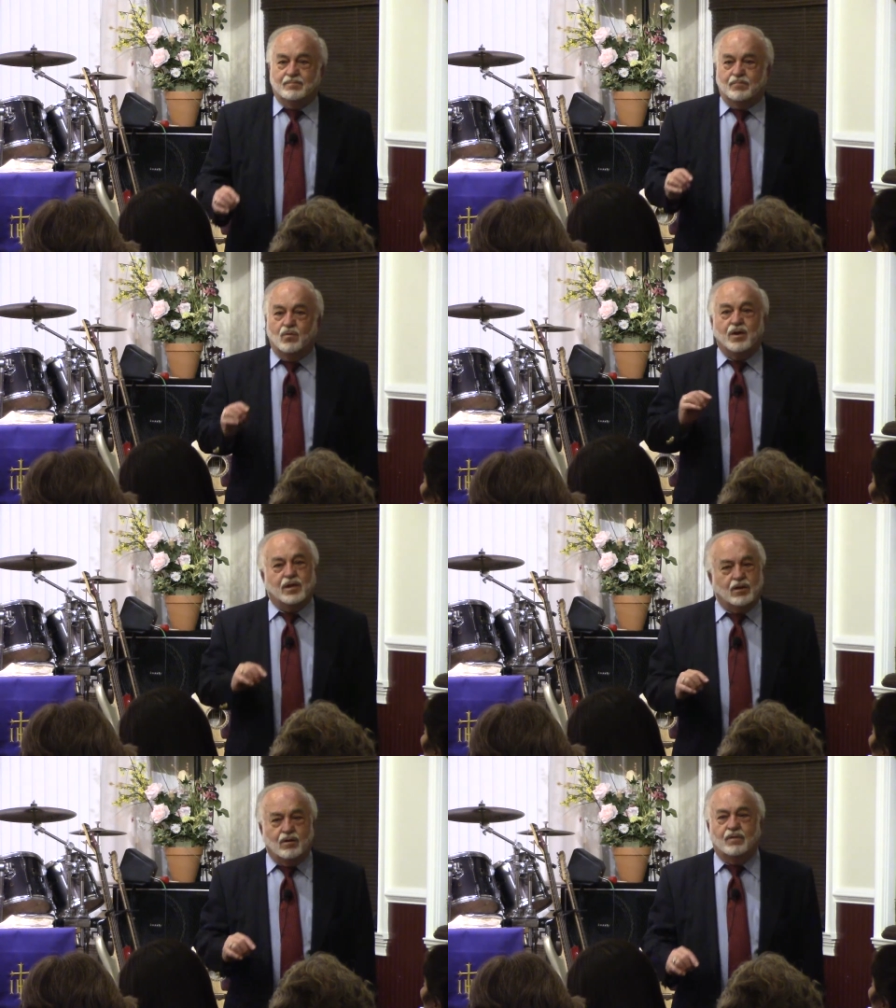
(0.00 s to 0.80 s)
But
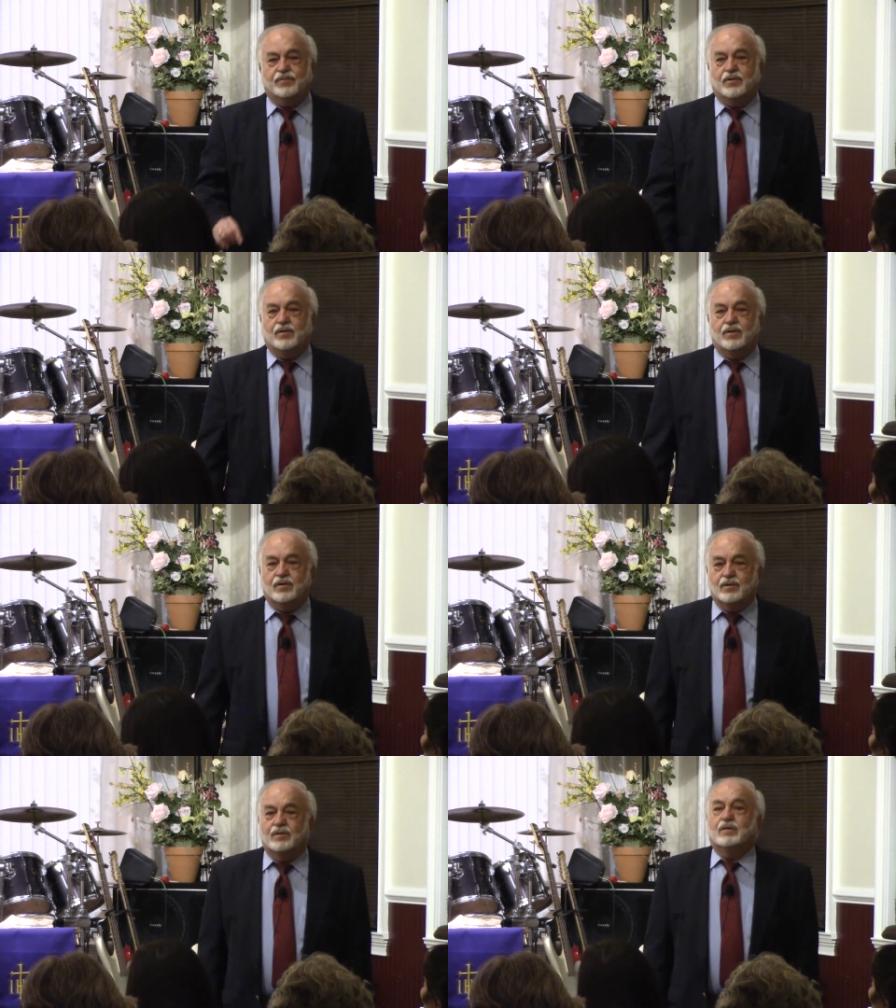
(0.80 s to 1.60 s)
when he offered
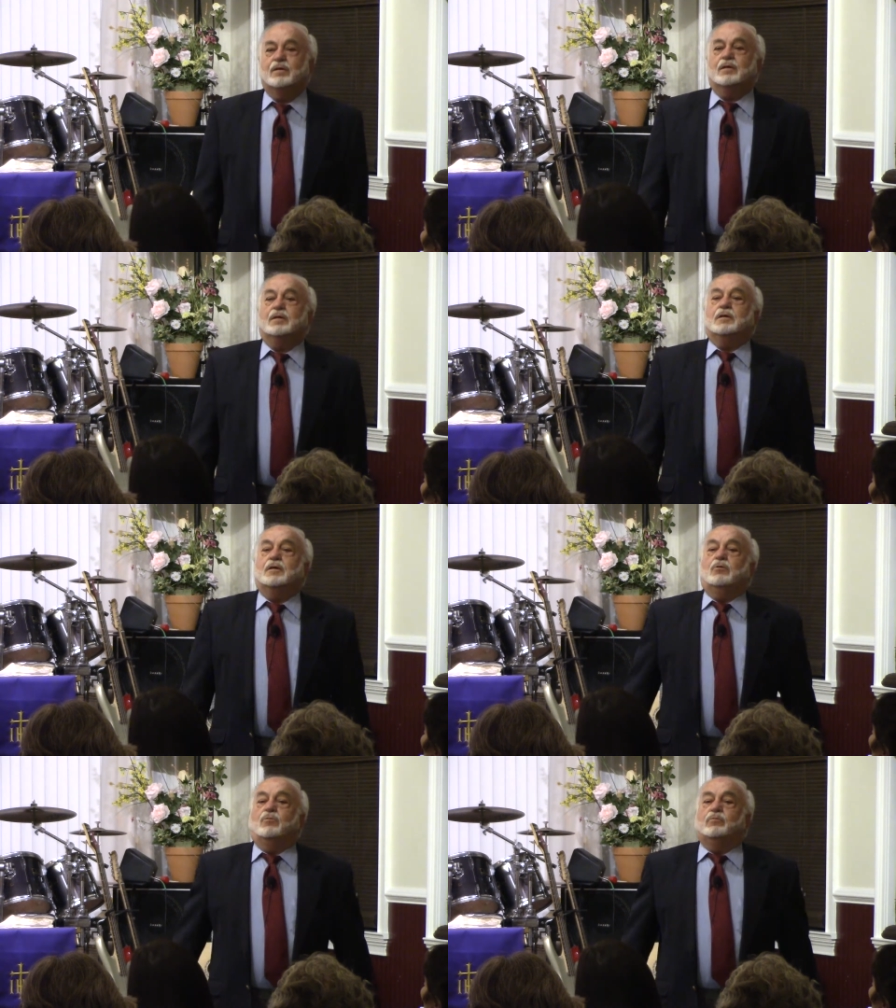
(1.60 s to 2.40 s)
her,
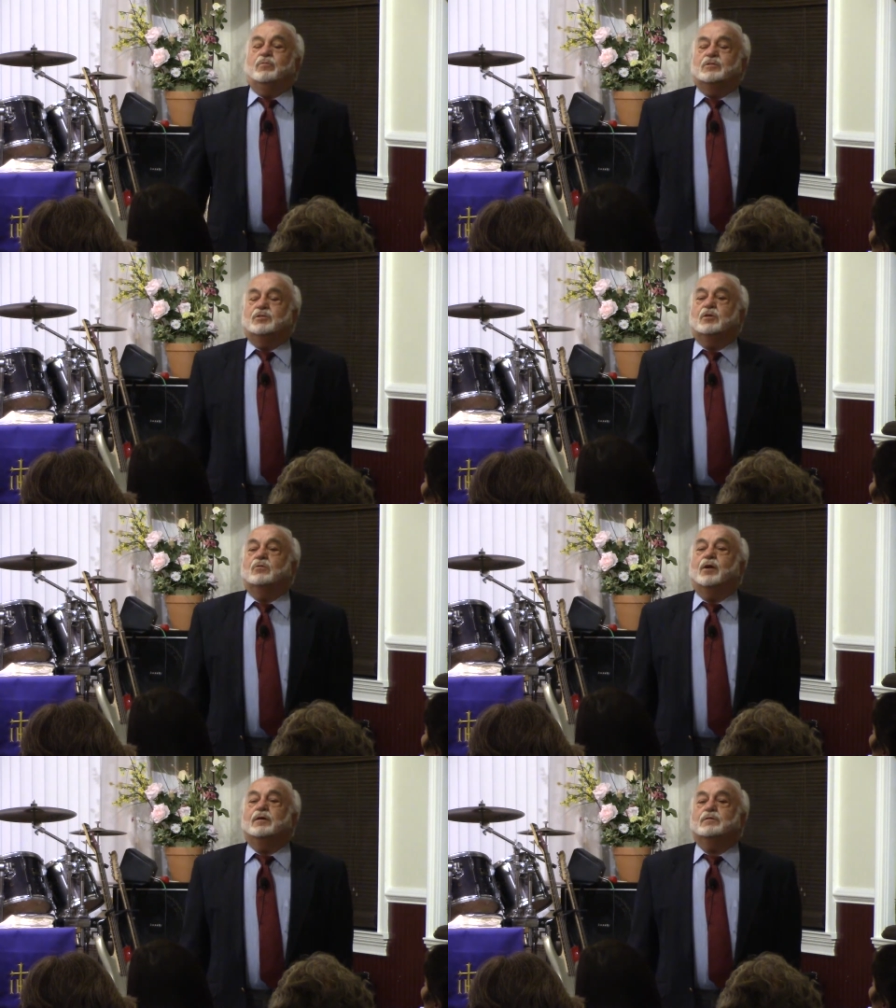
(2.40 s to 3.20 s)
it was the
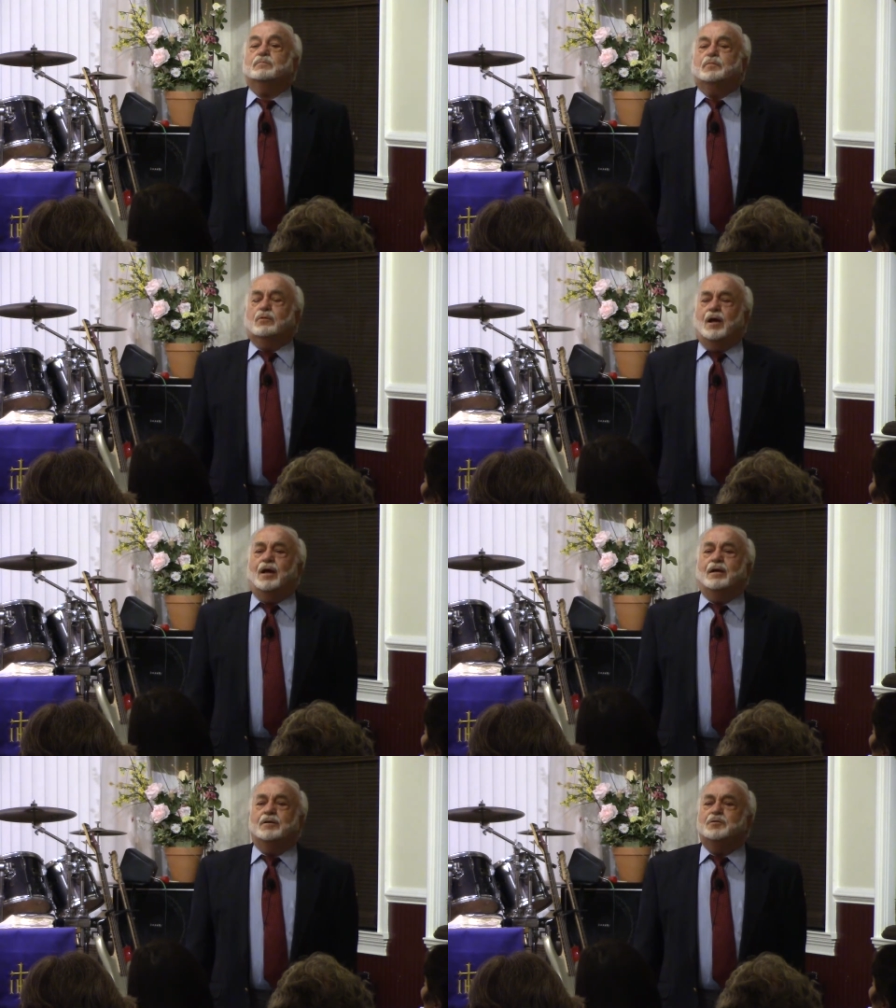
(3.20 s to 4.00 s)
great
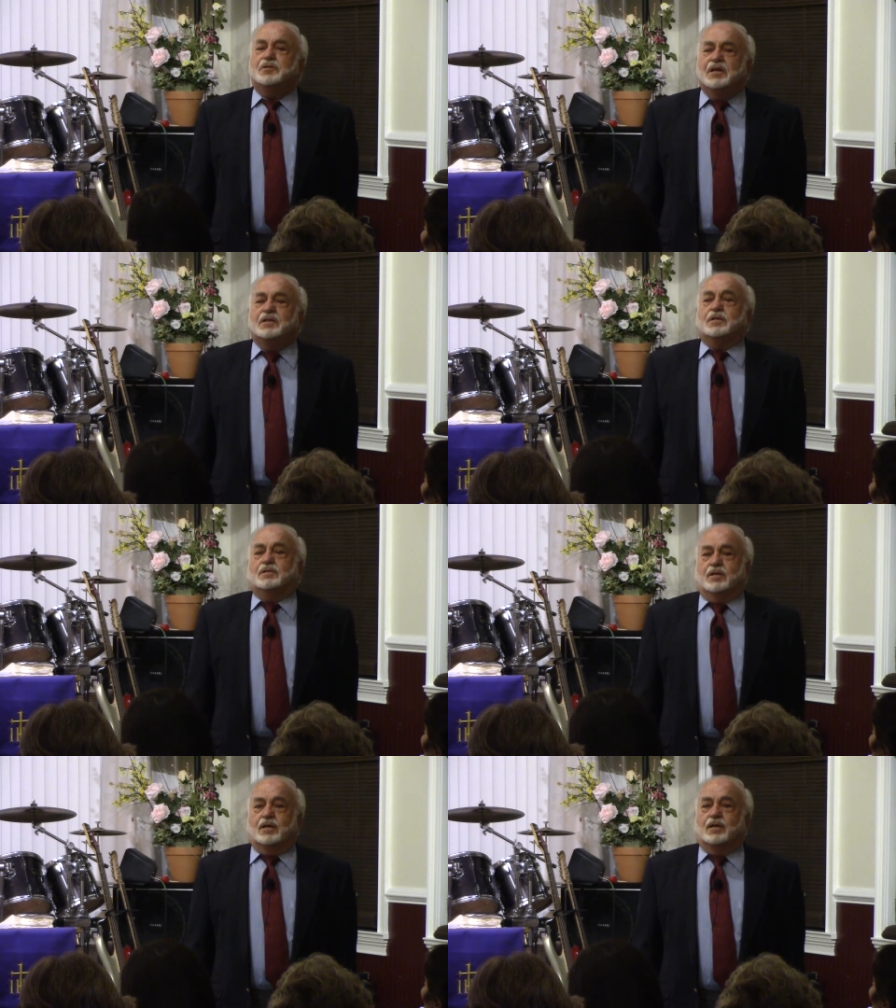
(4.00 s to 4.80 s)
pride and
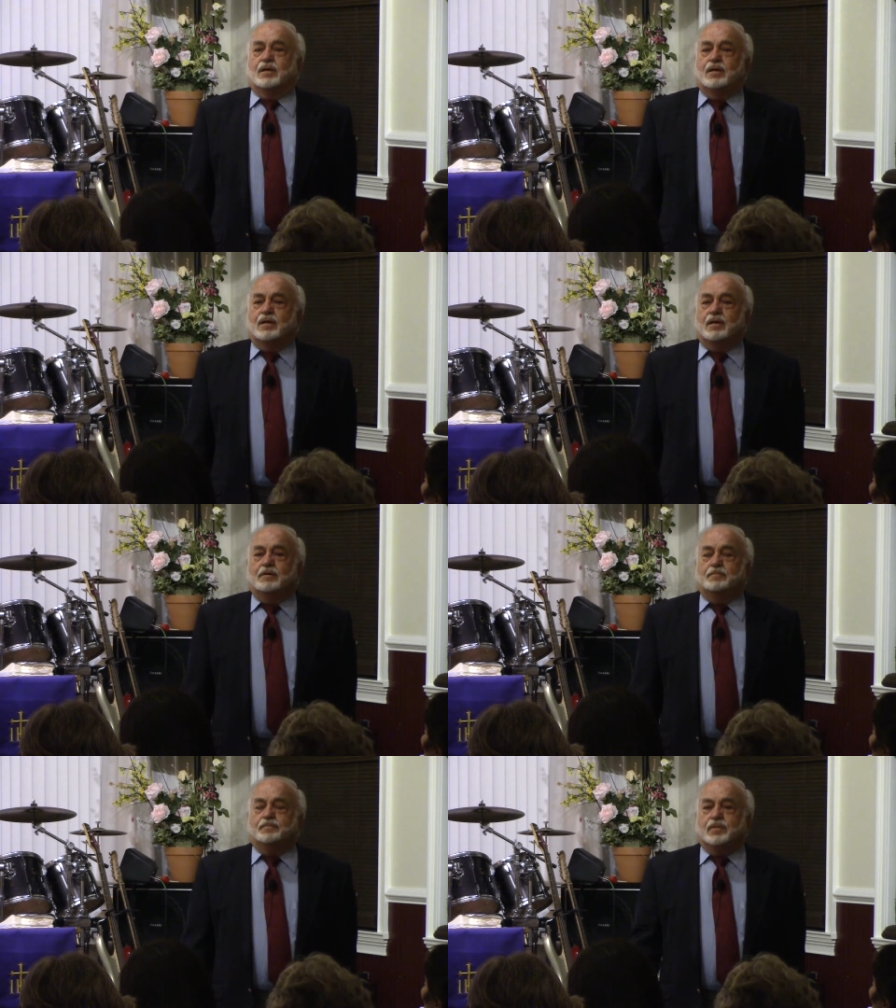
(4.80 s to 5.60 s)
dignity
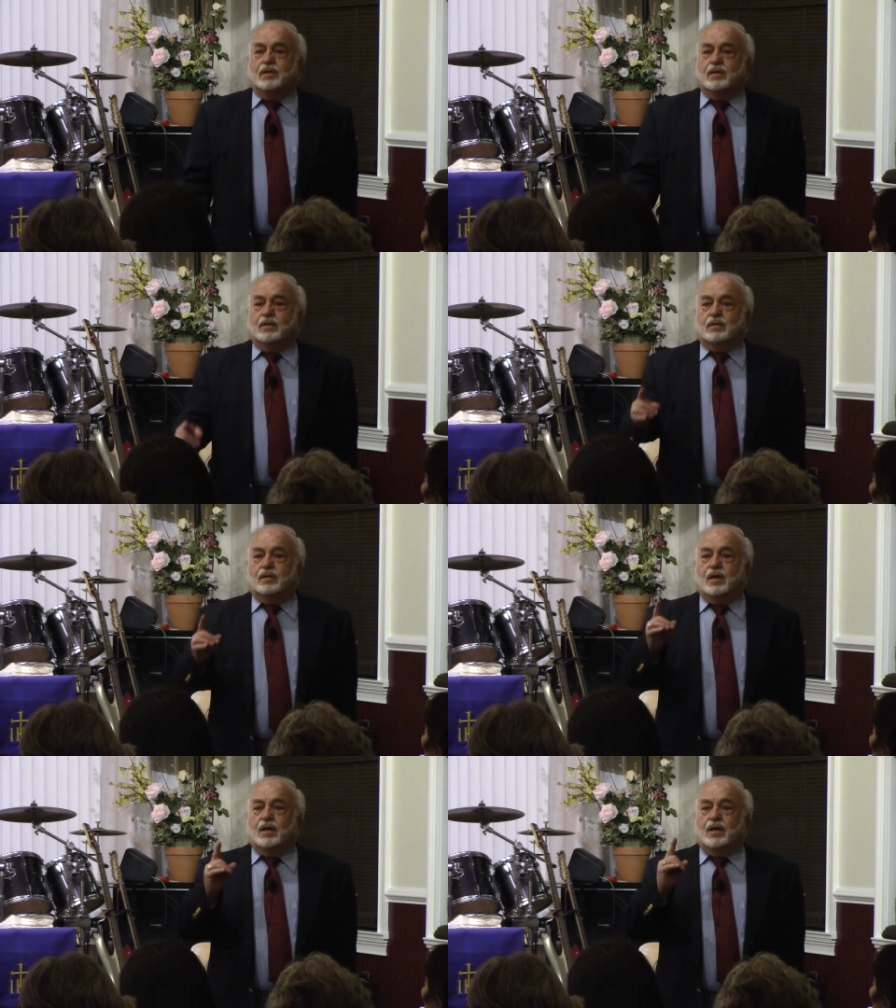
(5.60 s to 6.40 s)

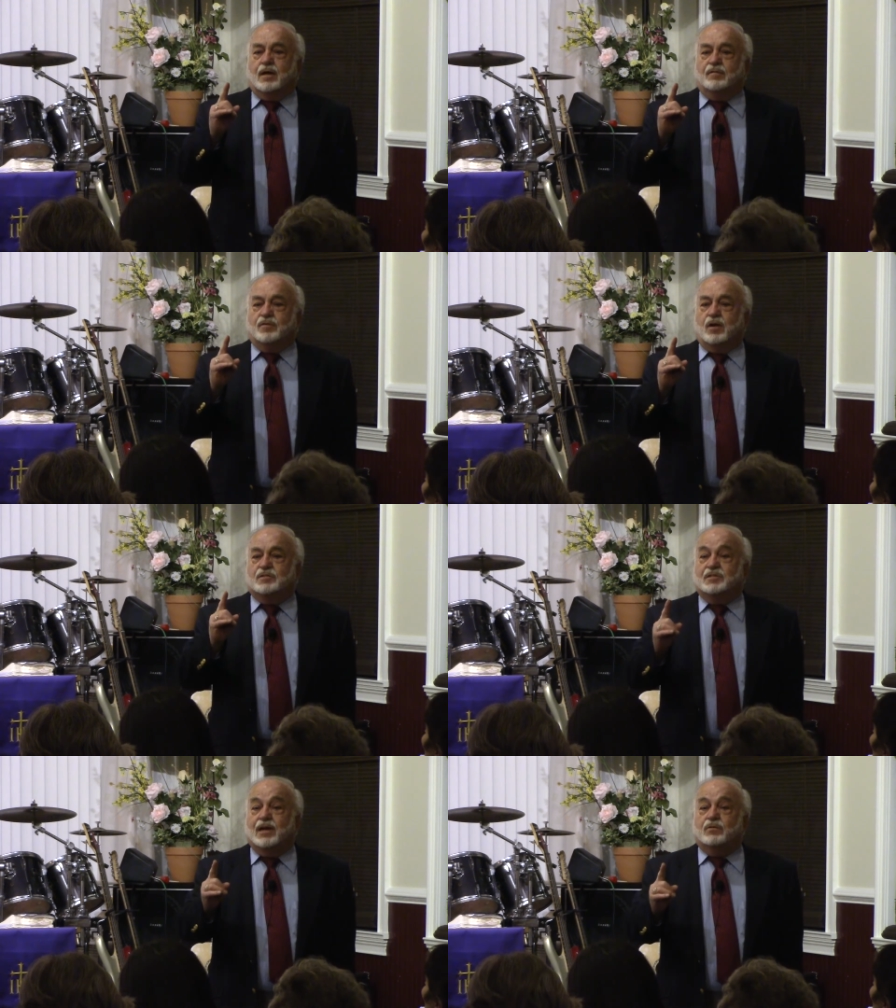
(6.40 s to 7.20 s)
that I have not
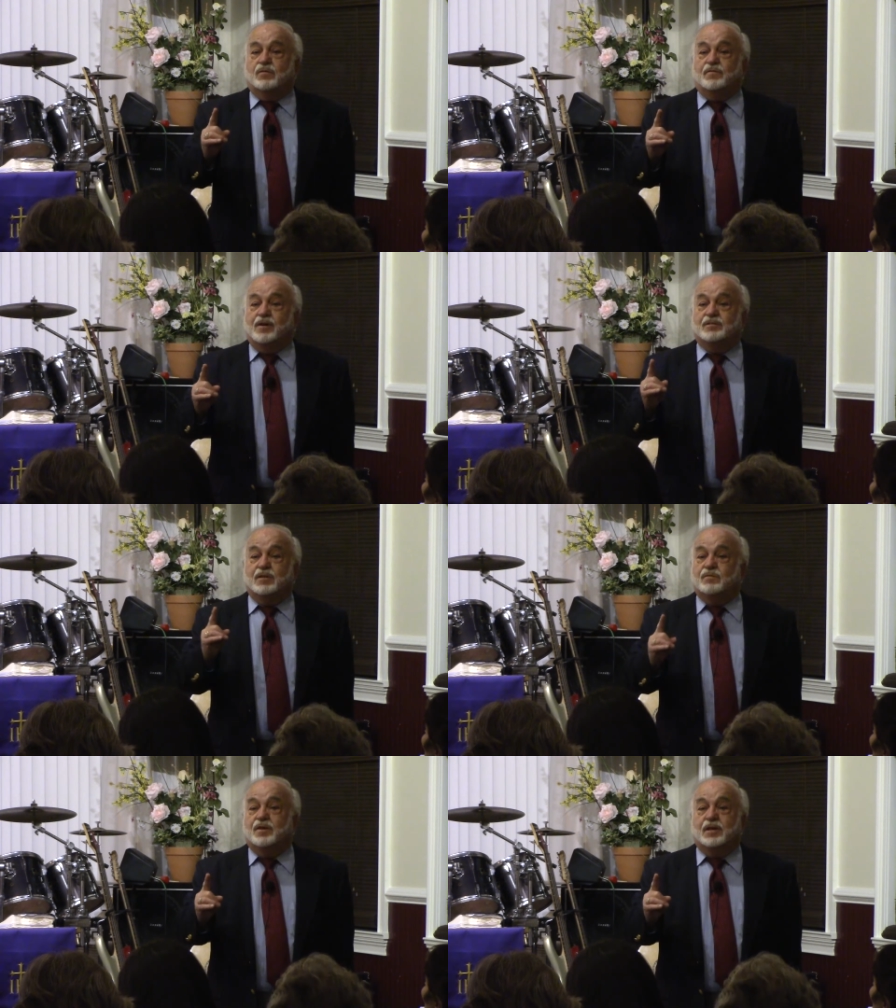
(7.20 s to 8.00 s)
sacrificed
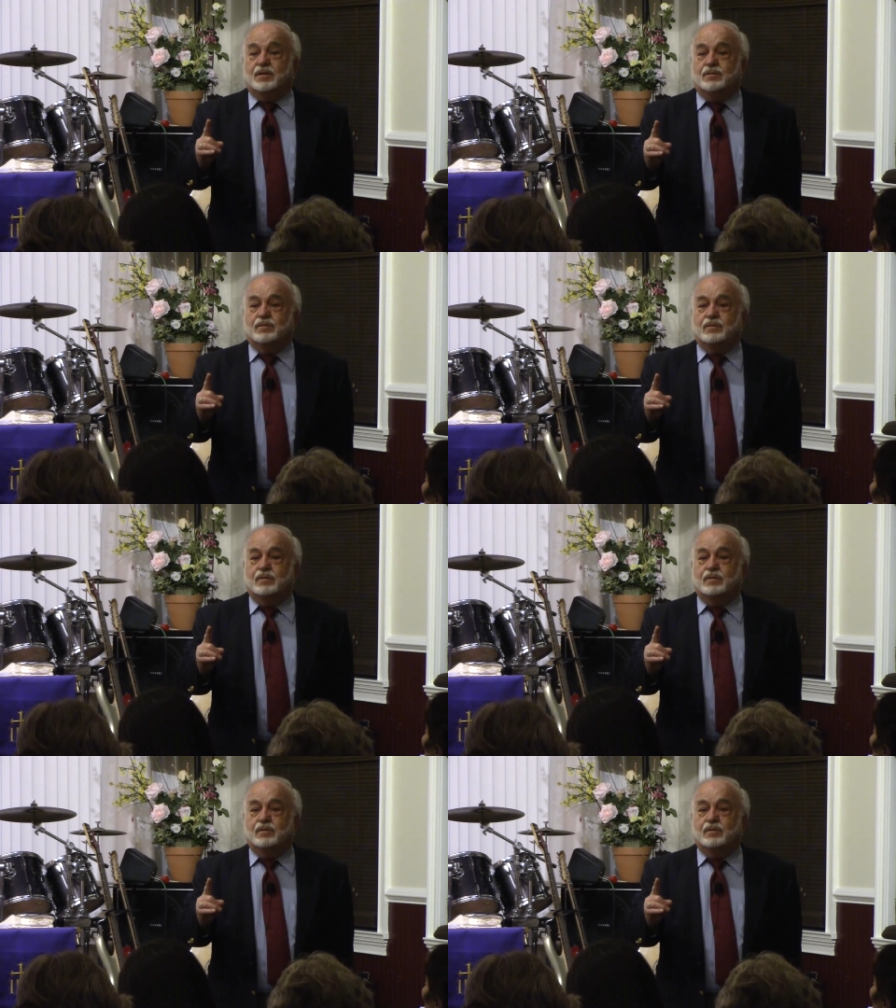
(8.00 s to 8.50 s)
in vain.